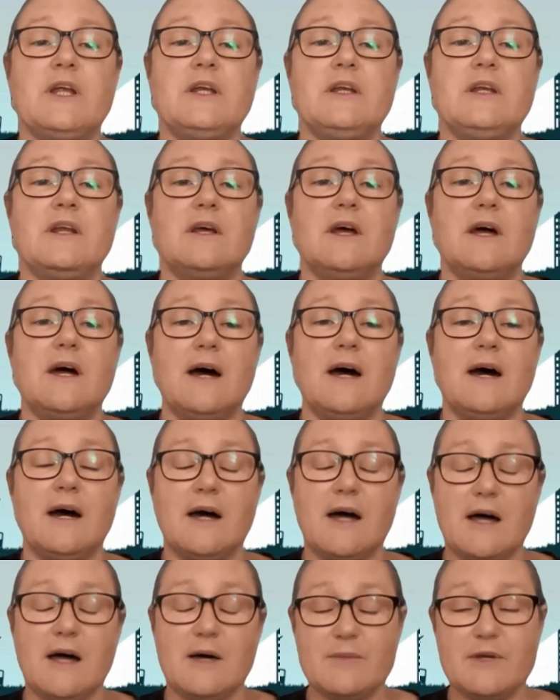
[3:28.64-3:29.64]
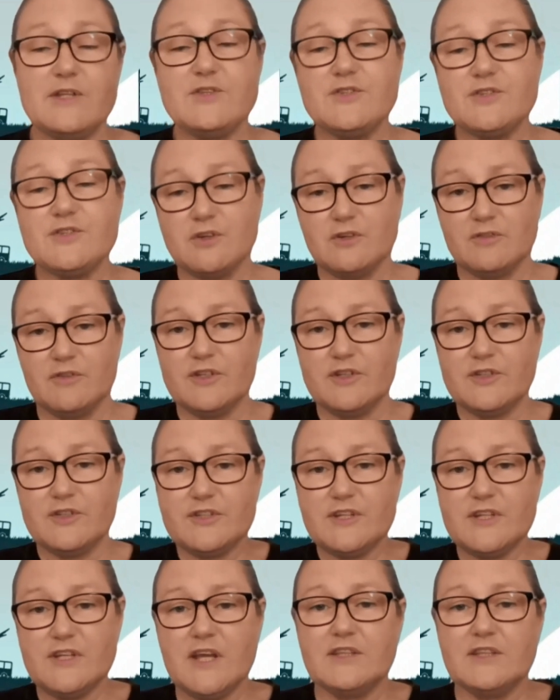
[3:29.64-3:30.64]
between uh, Hamed's
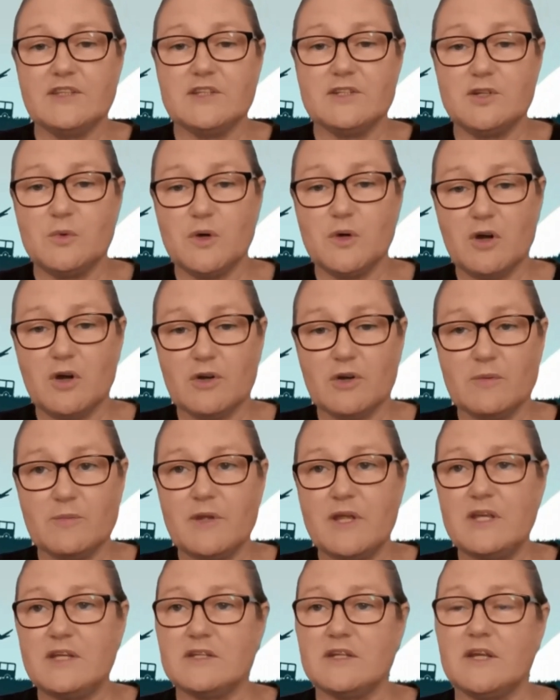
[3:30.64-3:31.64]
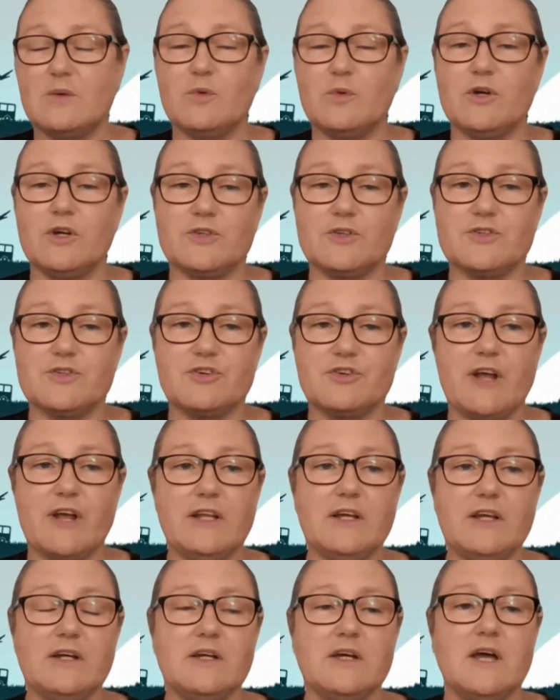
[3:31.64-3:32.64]
University and the New Economy
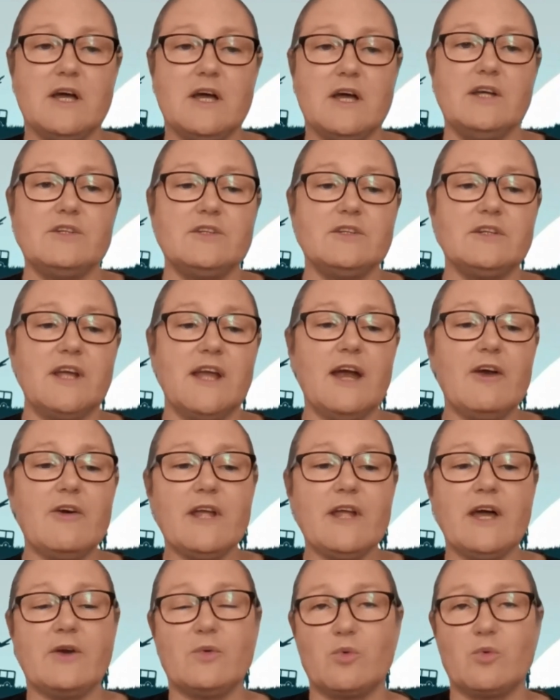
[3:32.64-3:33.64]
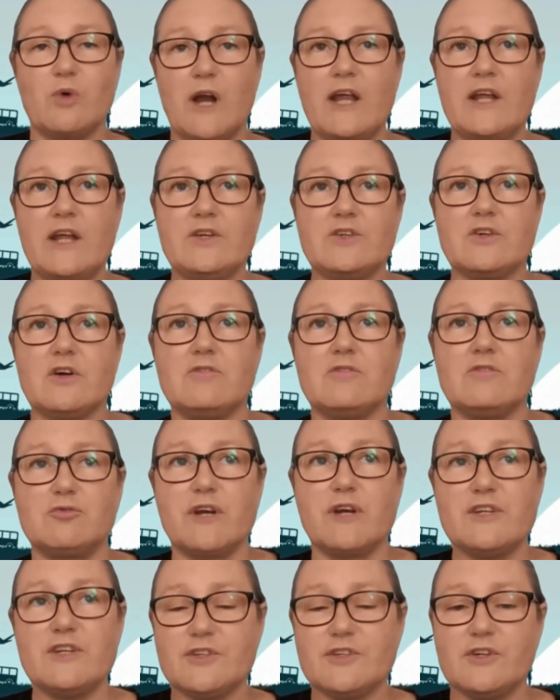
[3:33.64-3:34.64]
Network Australia to carry out a
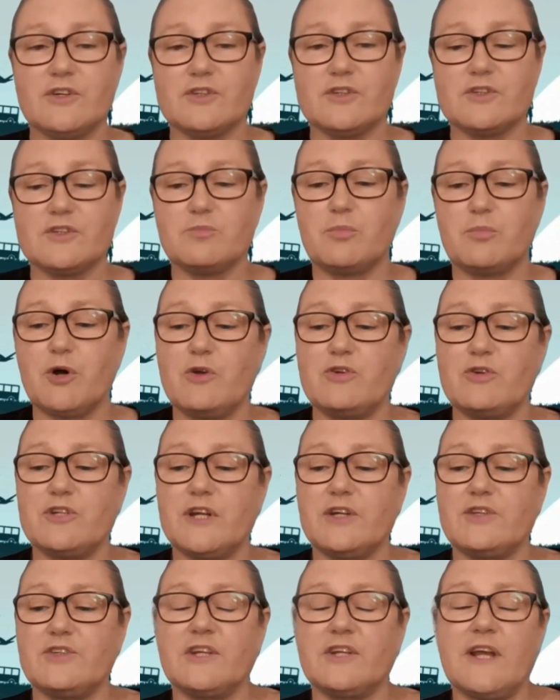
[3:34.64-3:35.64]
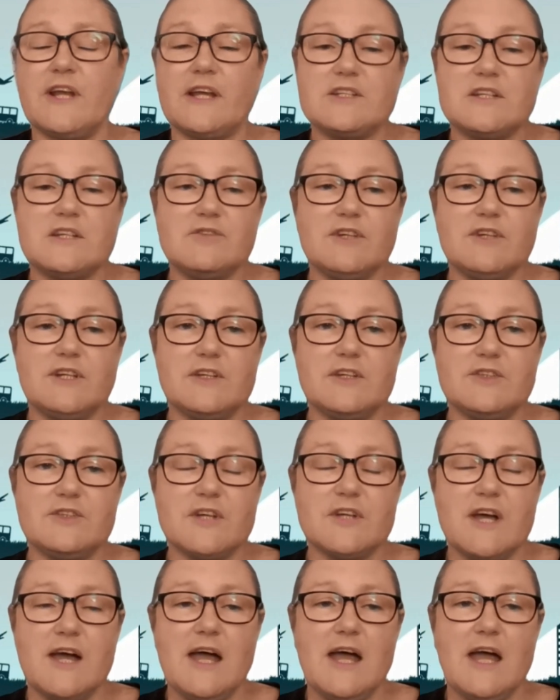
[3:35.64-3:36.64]
range of research projects and
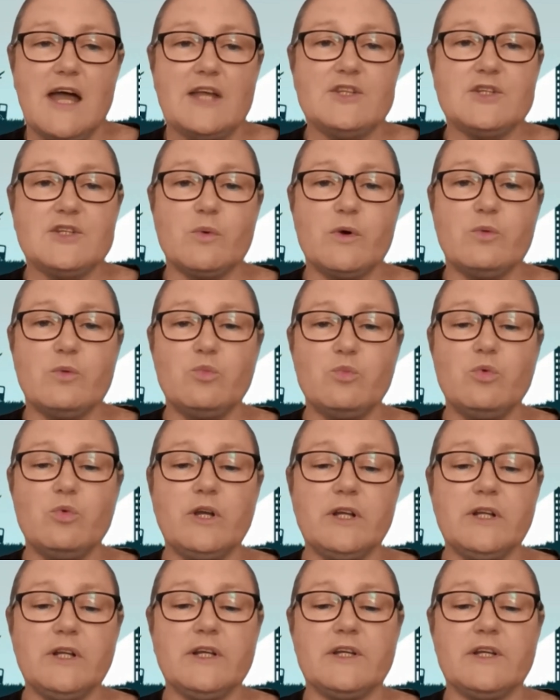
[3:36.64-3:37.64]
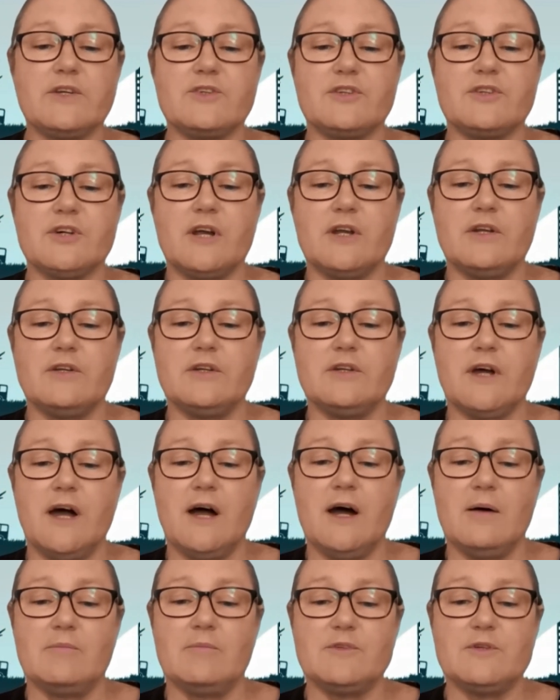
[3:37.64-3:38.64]
activities. And so we're really
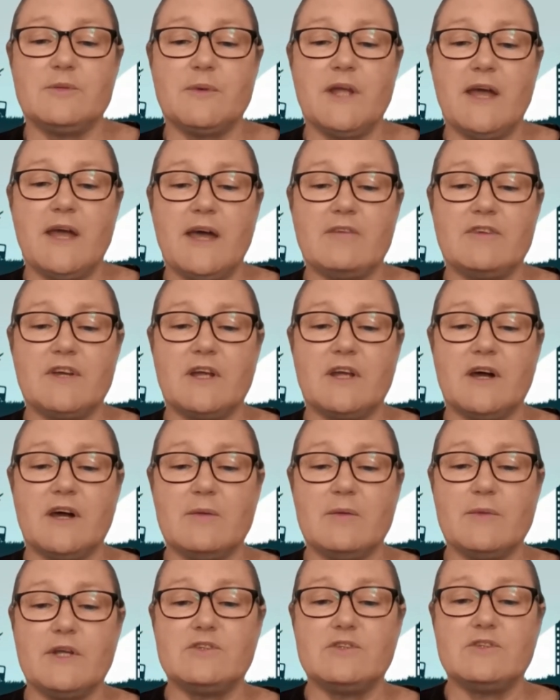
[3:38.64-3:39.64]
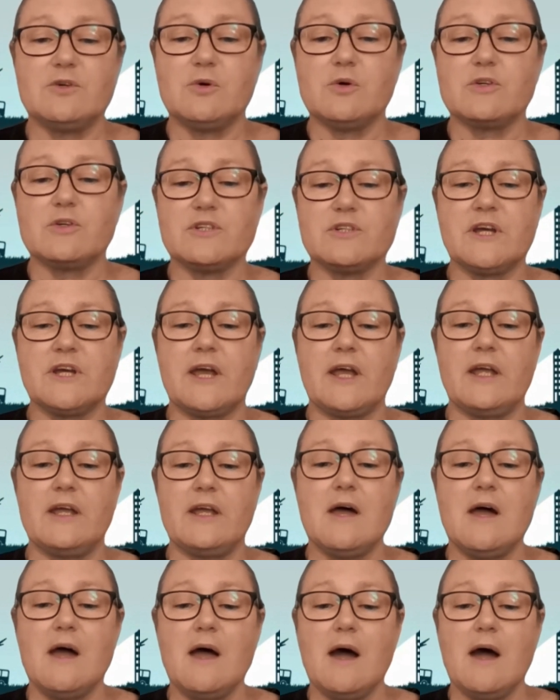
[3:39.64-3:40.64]
excited um, to be having Hamed talk
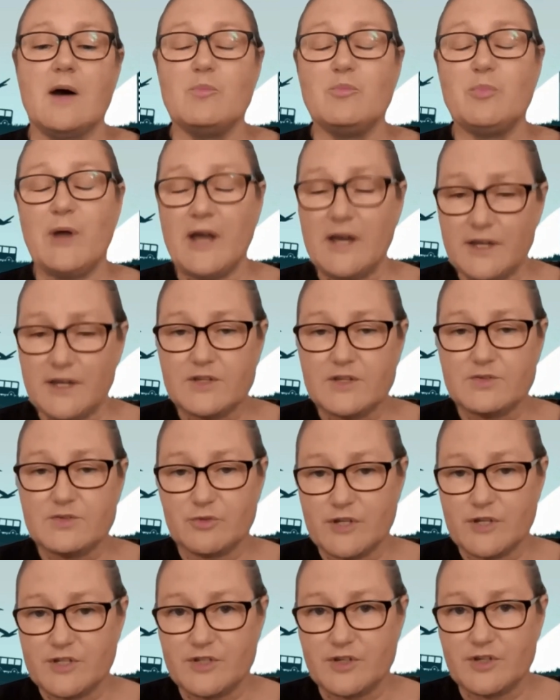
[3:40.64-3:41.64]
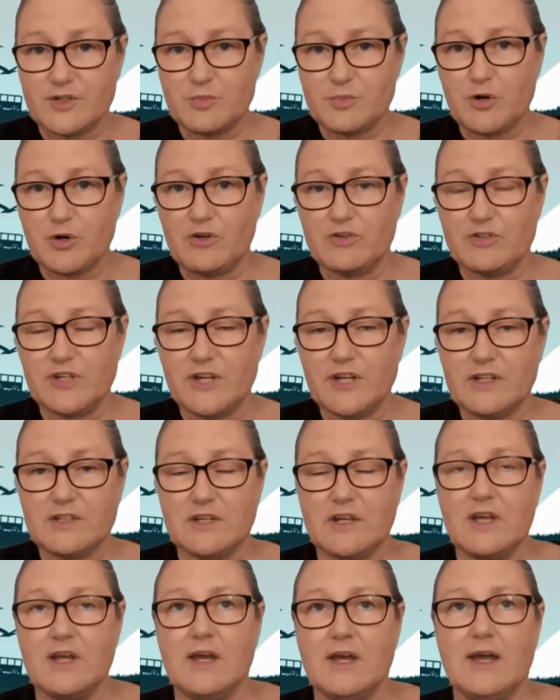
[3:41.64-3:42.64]
today about his research
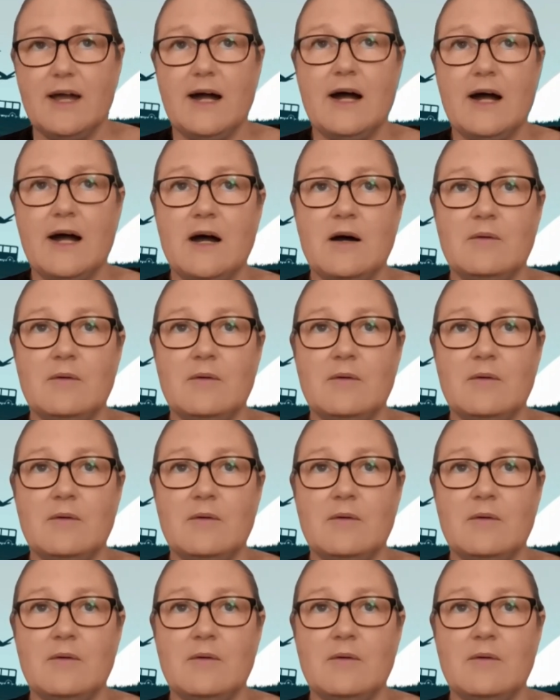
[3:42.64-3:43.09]
project,